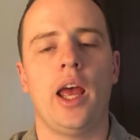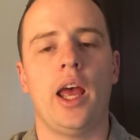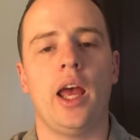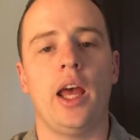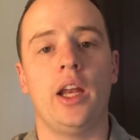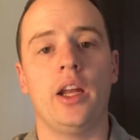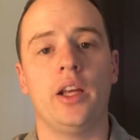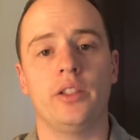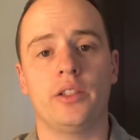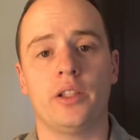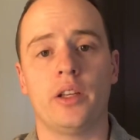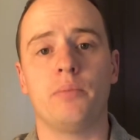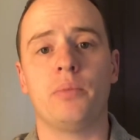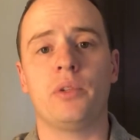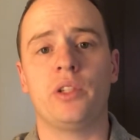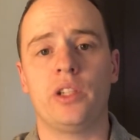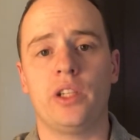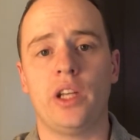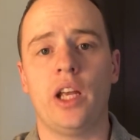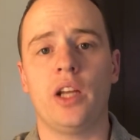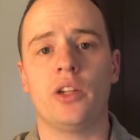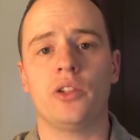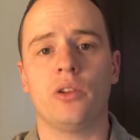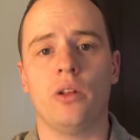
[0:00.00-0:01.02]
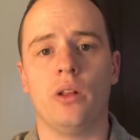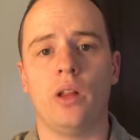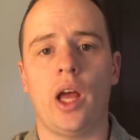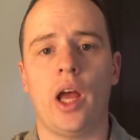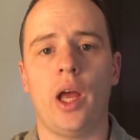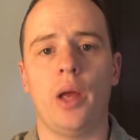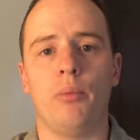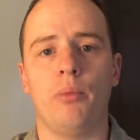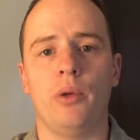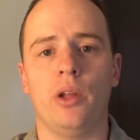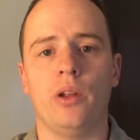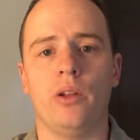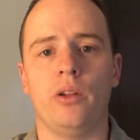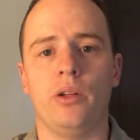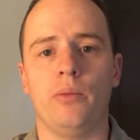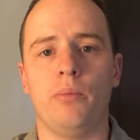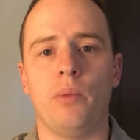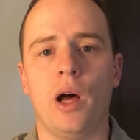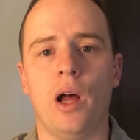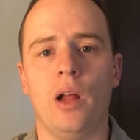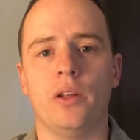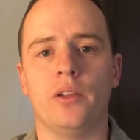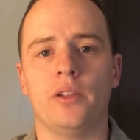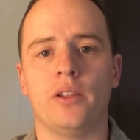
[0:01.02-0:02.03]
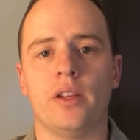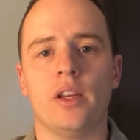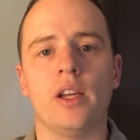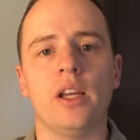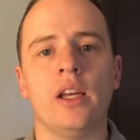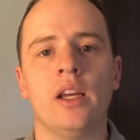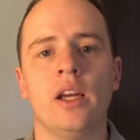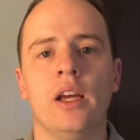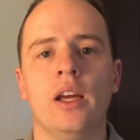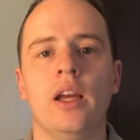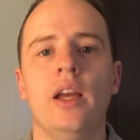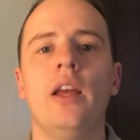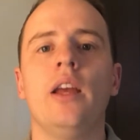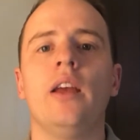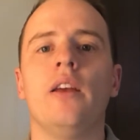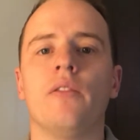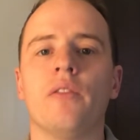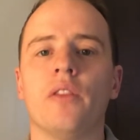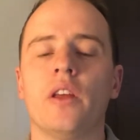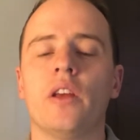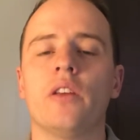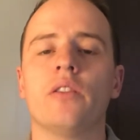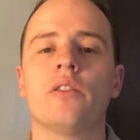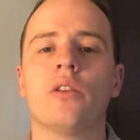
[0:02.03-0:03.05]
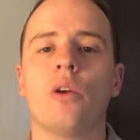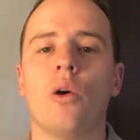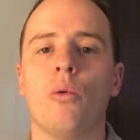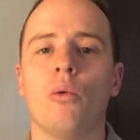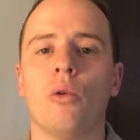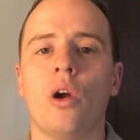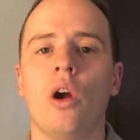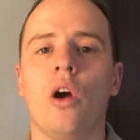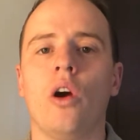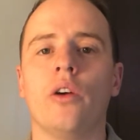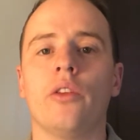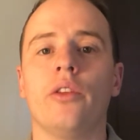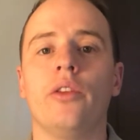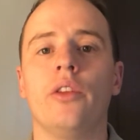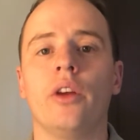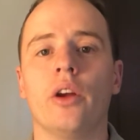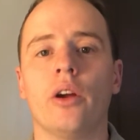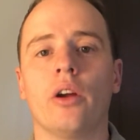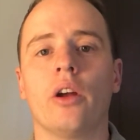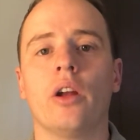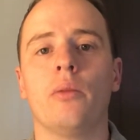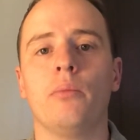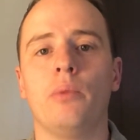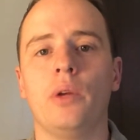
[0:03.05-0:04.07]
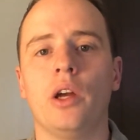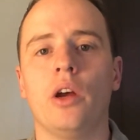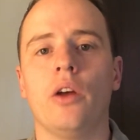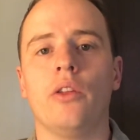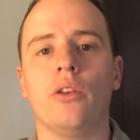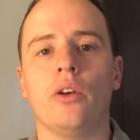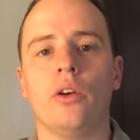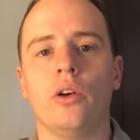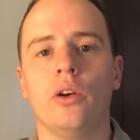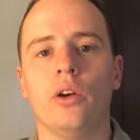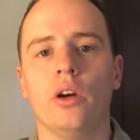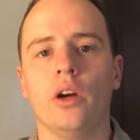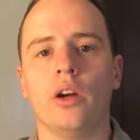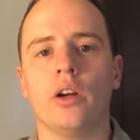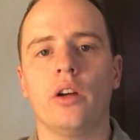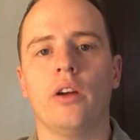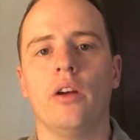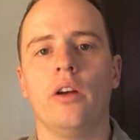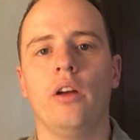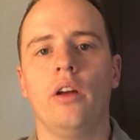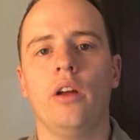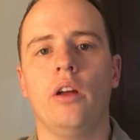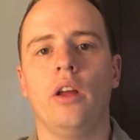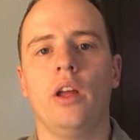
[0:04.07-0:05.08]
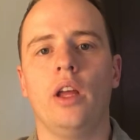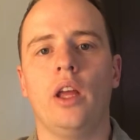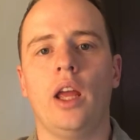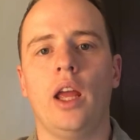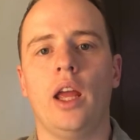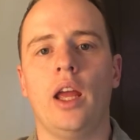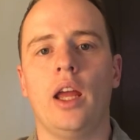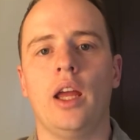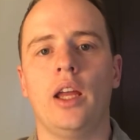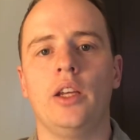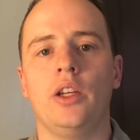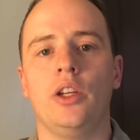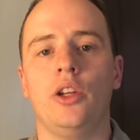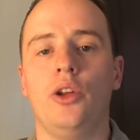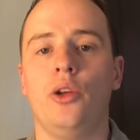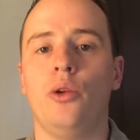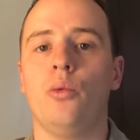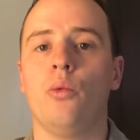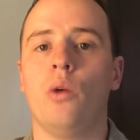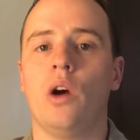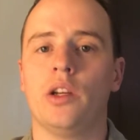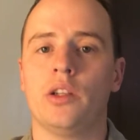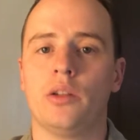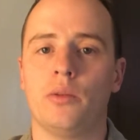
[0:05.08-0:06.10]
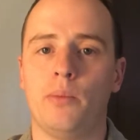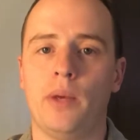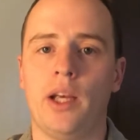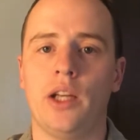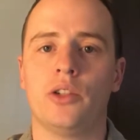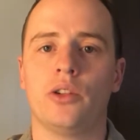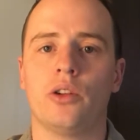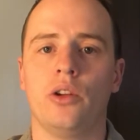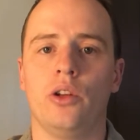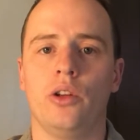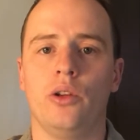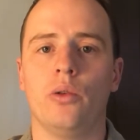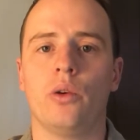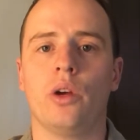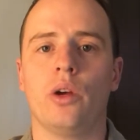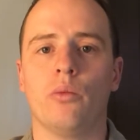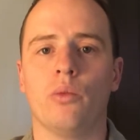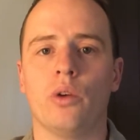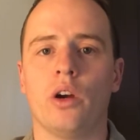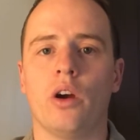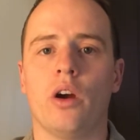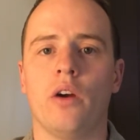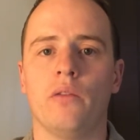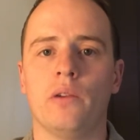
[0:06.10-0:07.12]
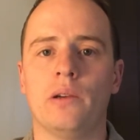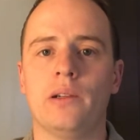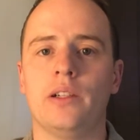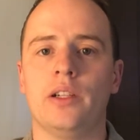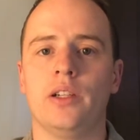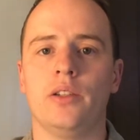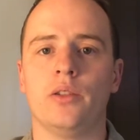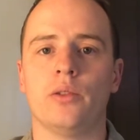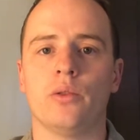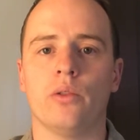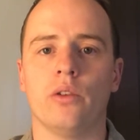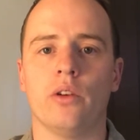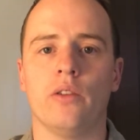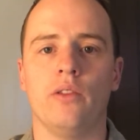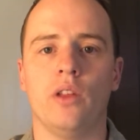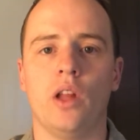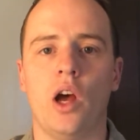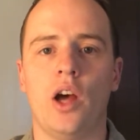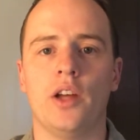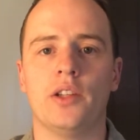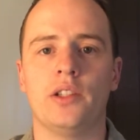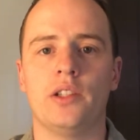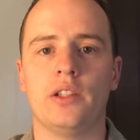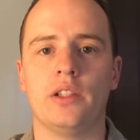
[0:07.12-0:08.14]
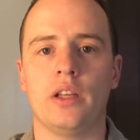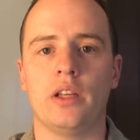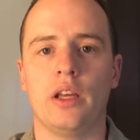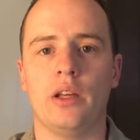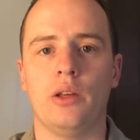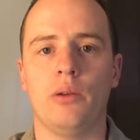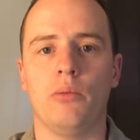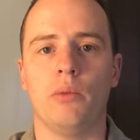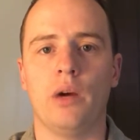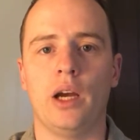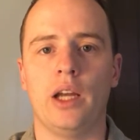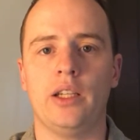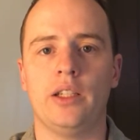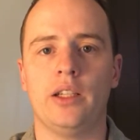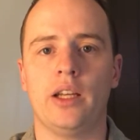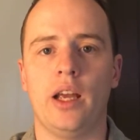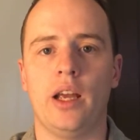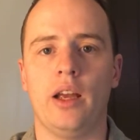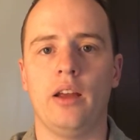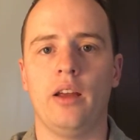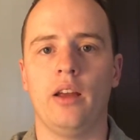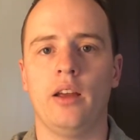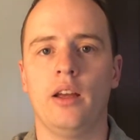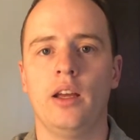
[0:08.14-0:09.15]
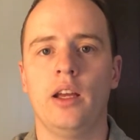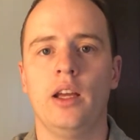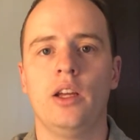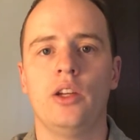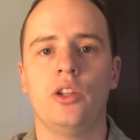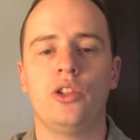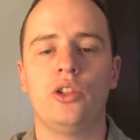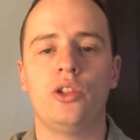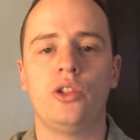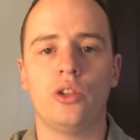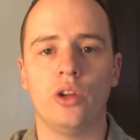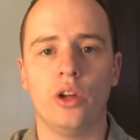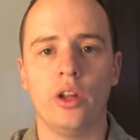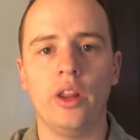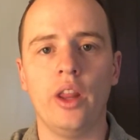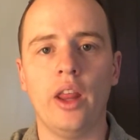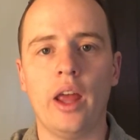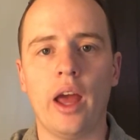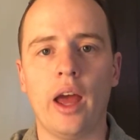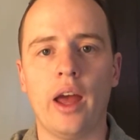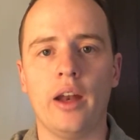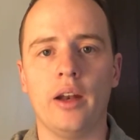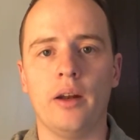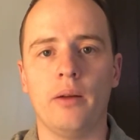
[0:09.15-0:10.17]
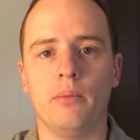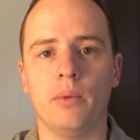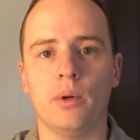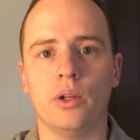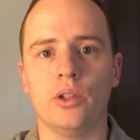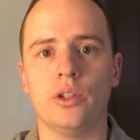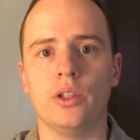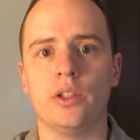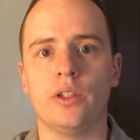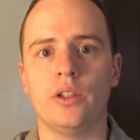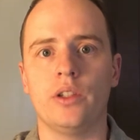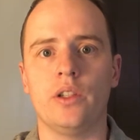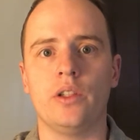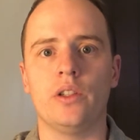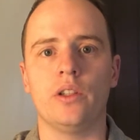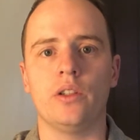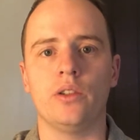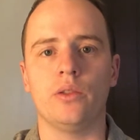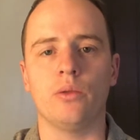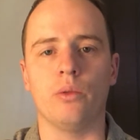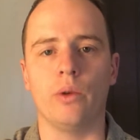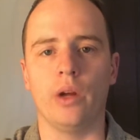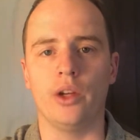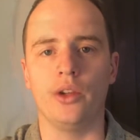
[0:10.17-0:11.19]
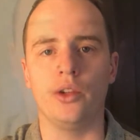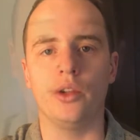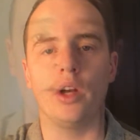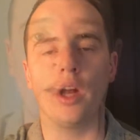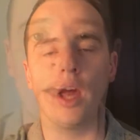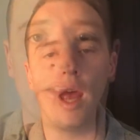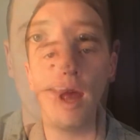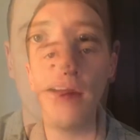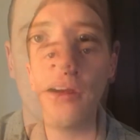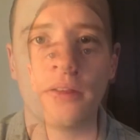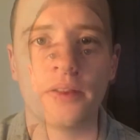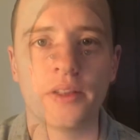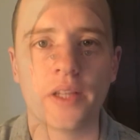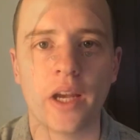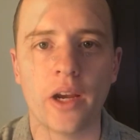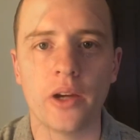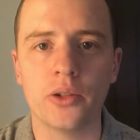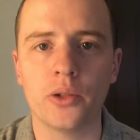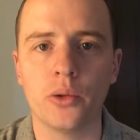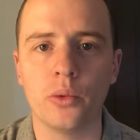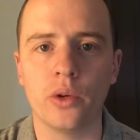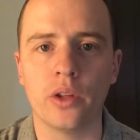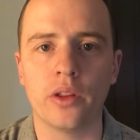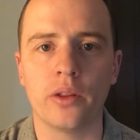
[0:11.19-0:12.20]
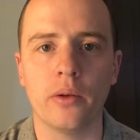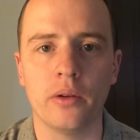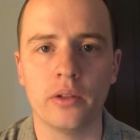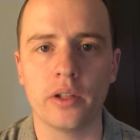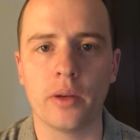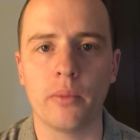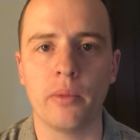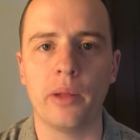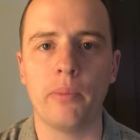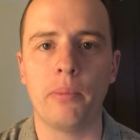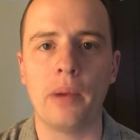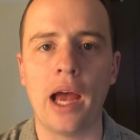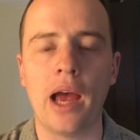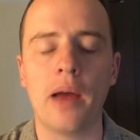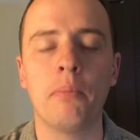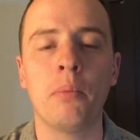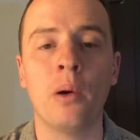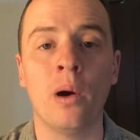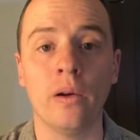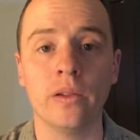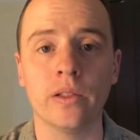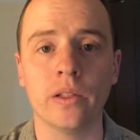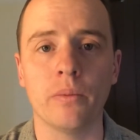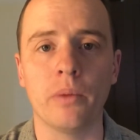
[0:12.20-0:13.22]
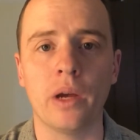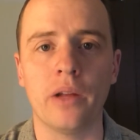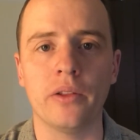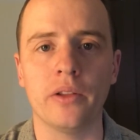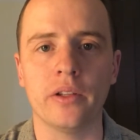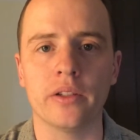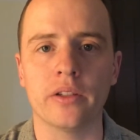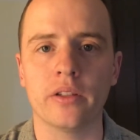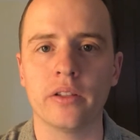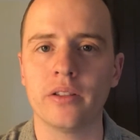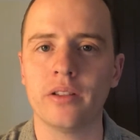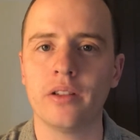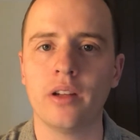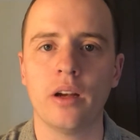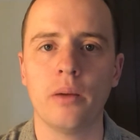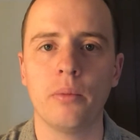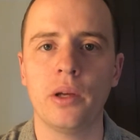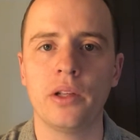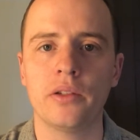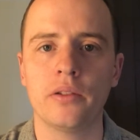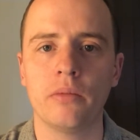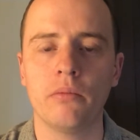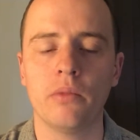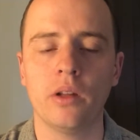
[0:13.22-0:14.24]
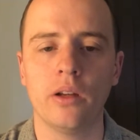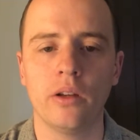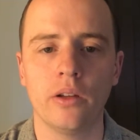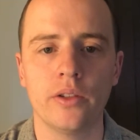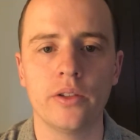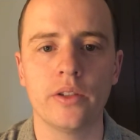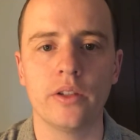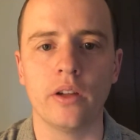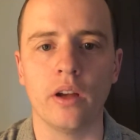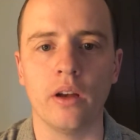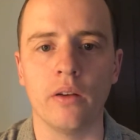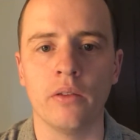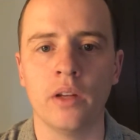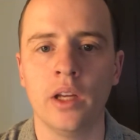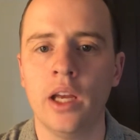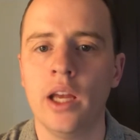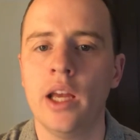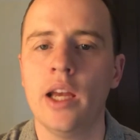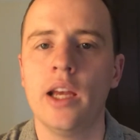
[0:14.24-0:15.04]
and a substantial liability policy. If things go wrong, they're going to be on the hook, and you want to make sure you can recover any sort of losses that you might take should that emergency situation. Now that I've scared you with some of the bad parts about this, let's talk about some of the good stuff.